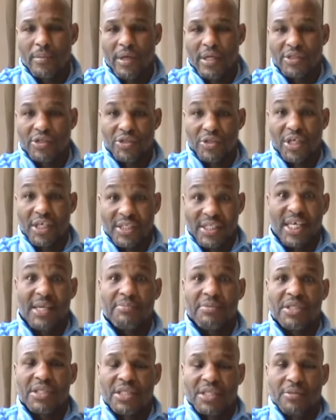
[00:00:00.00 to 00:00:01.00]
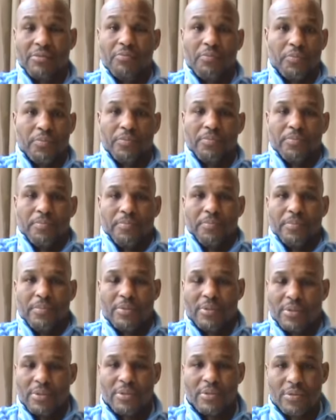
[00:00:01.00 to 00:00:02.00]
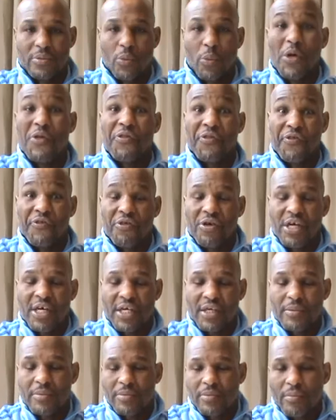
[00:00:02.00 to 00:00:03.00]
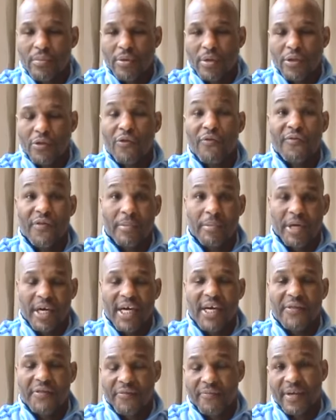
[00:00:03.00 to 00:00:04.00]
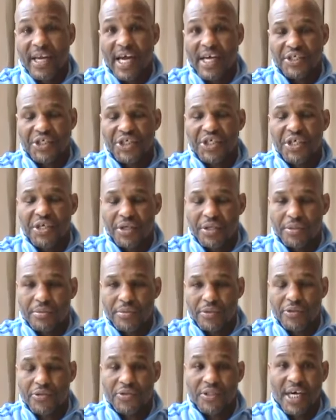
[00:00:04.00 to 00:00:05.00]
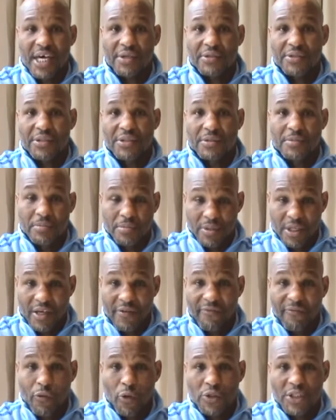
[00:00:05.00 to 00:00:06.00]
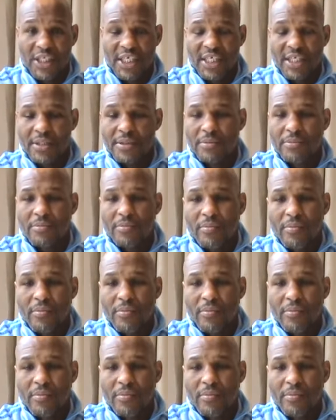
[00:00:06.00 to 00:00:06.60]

and attempted to win three November 8th of last year, 2014.